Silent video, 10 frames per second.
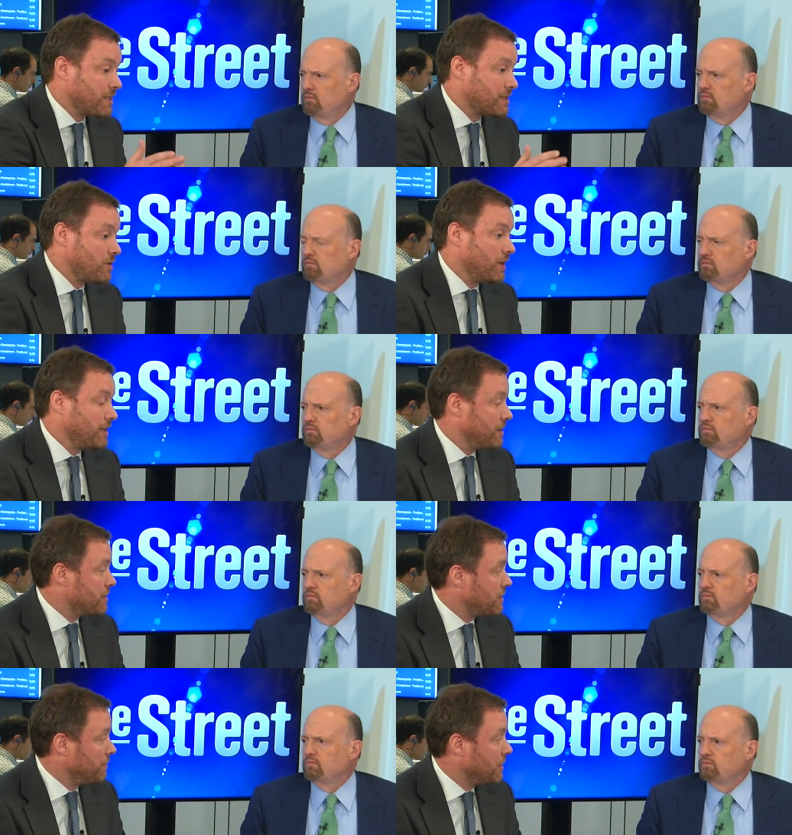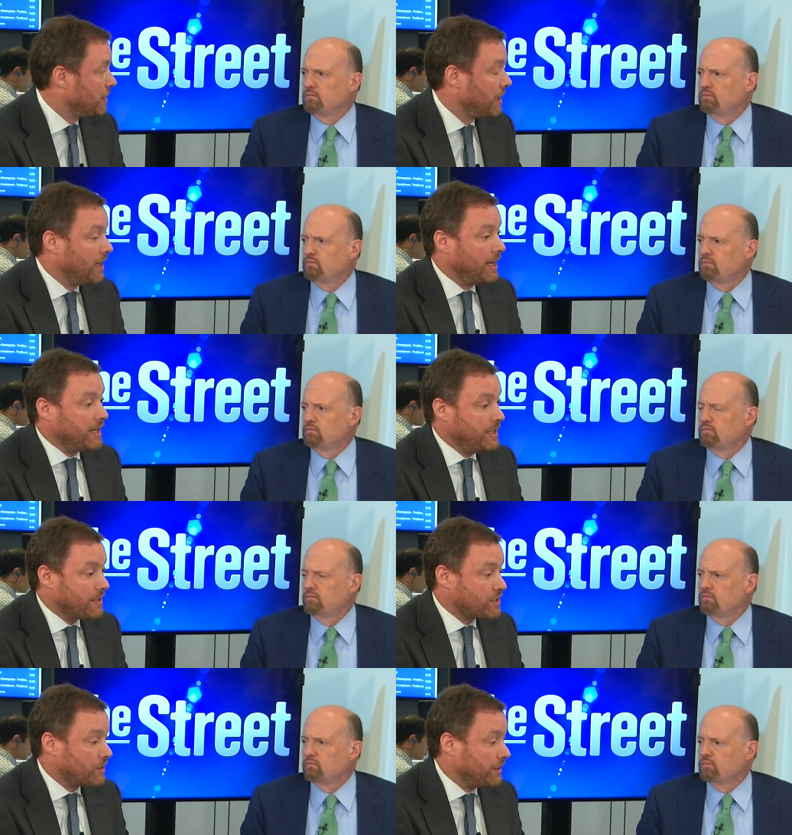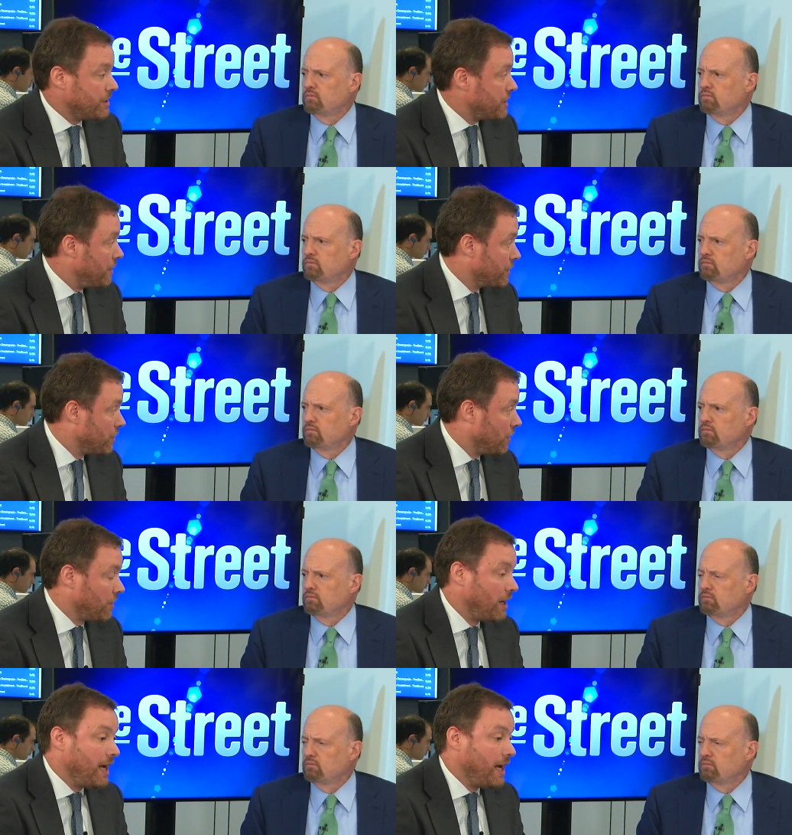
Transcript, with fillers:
Speaker 1: us going into the summer. And yes, certainly sell the dollar.